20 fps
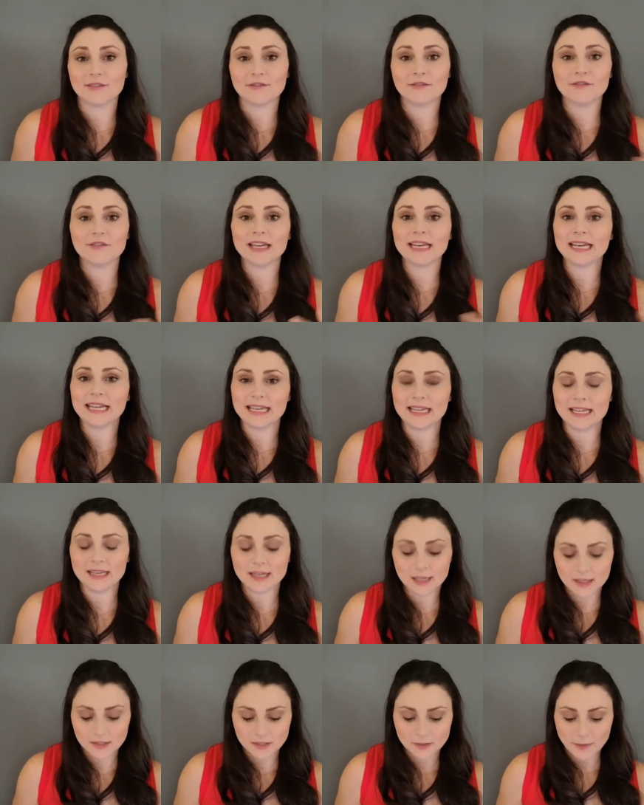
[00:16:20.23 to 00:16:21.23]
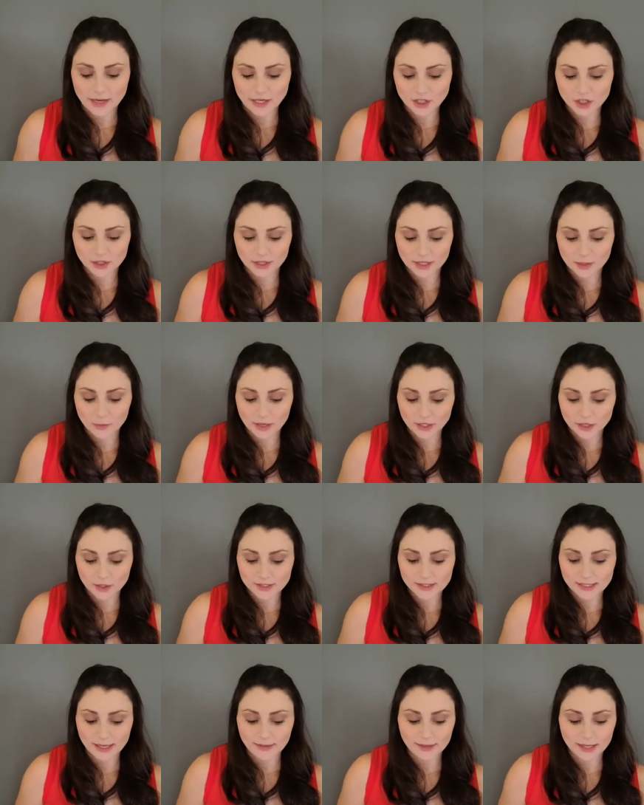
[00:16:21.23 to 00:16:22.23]
fit in, especially when
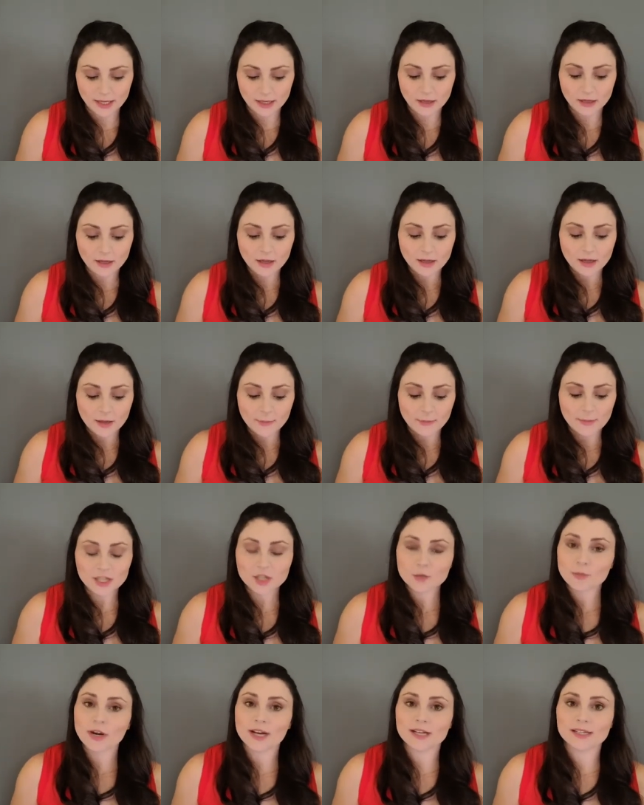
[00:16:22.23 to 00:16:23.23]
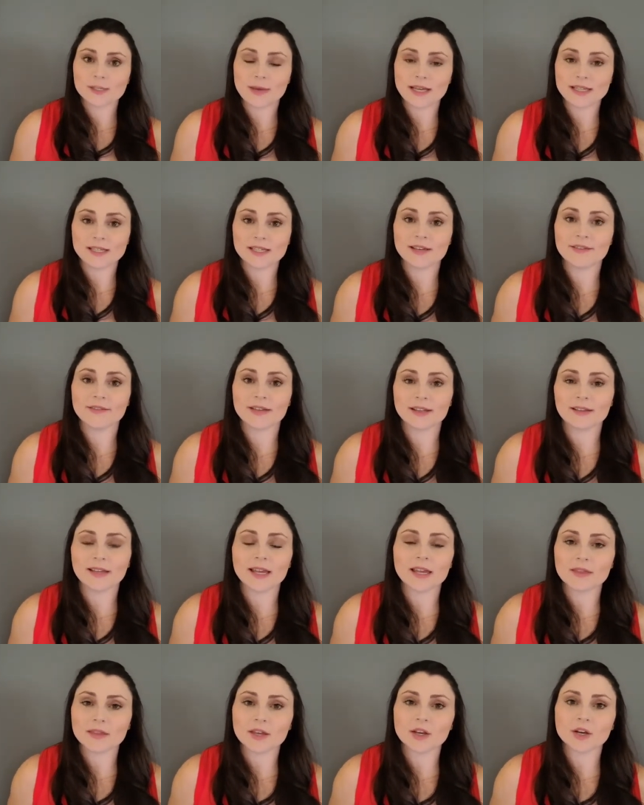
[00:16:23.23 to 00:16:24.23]
you're selling much more expensive and
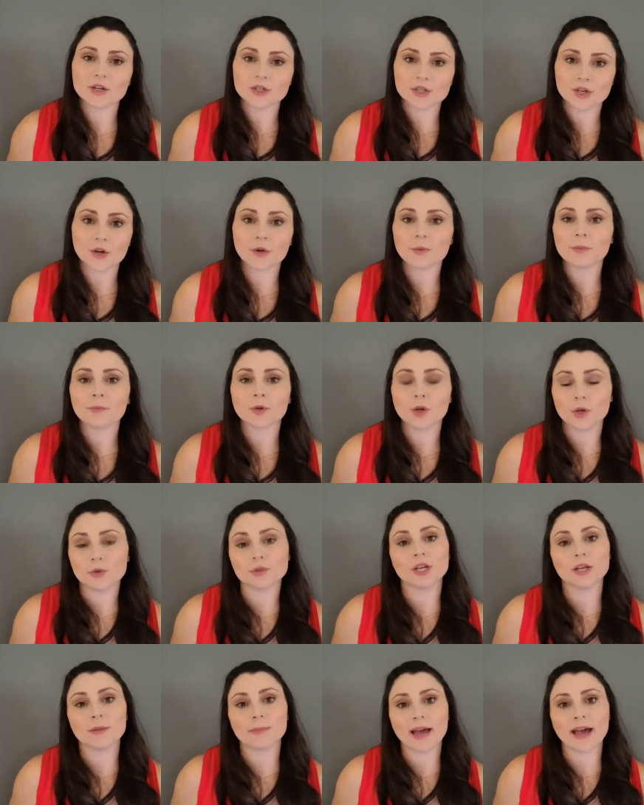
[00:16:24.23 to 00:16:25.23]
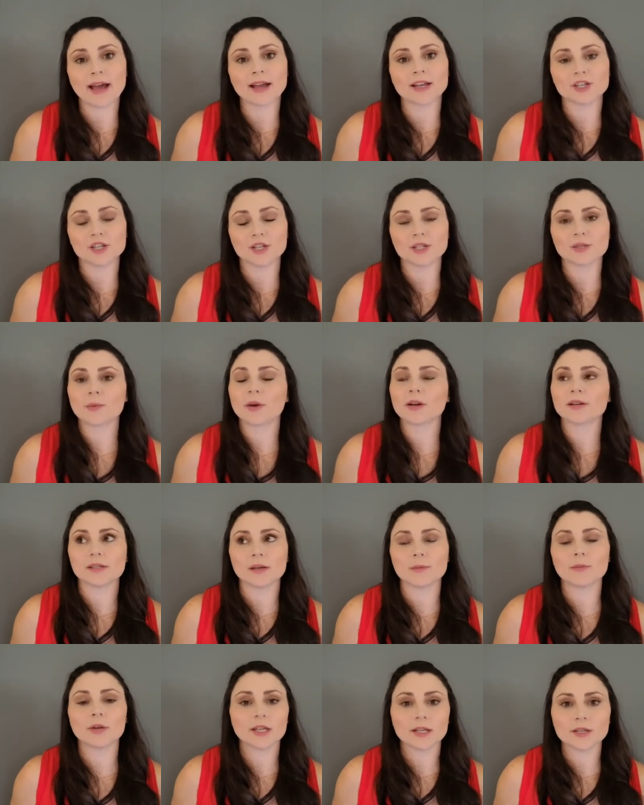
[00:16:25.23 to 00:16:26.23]
lengthier term coaching packages where
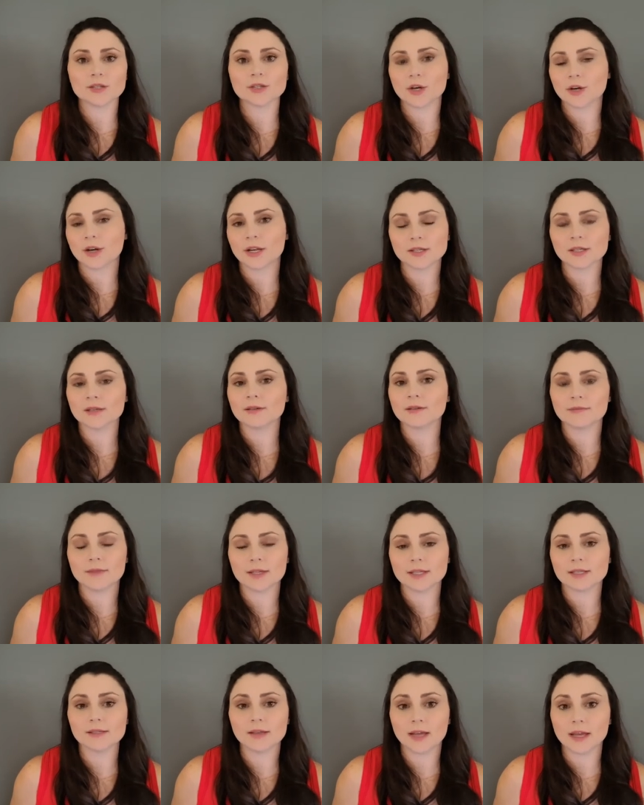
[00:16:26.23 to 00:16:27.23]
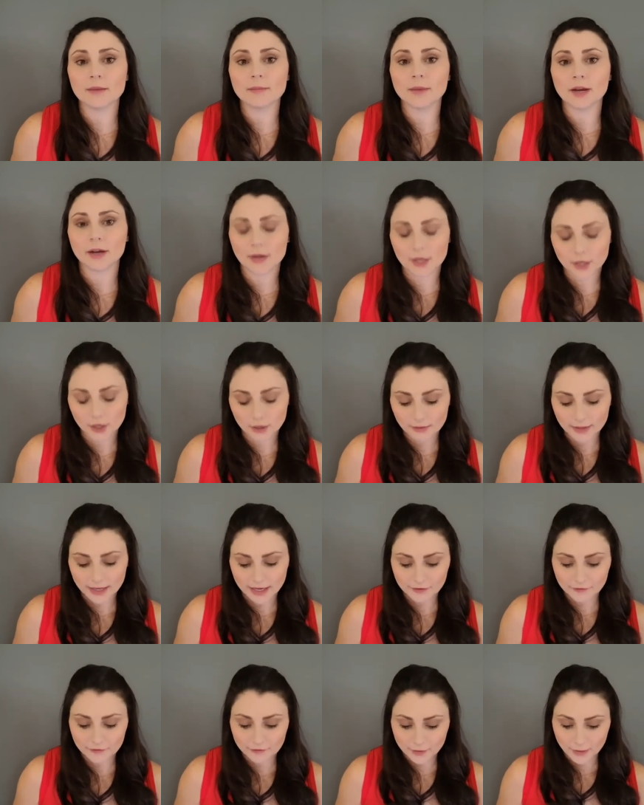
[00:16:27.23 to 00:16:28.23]
someone can turn into this nightmare in your
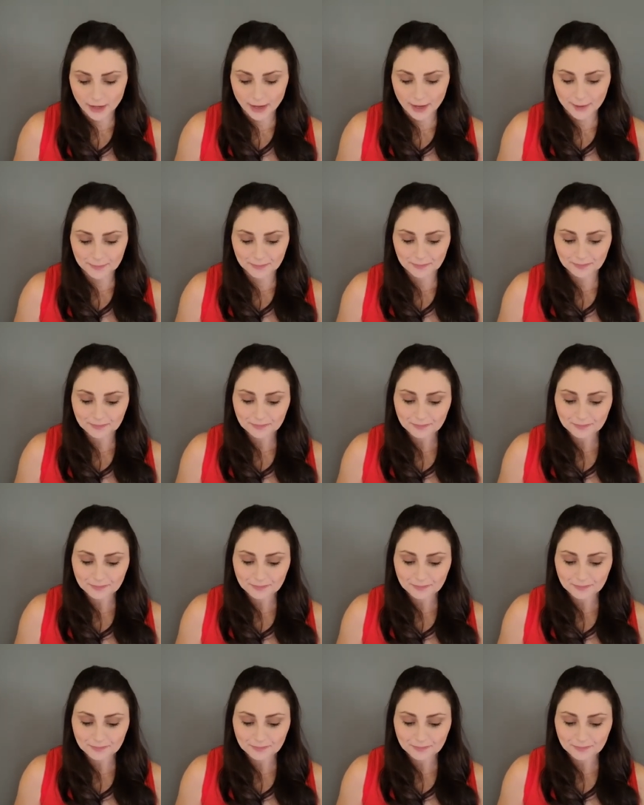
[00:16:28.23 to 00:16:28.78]
life, okay?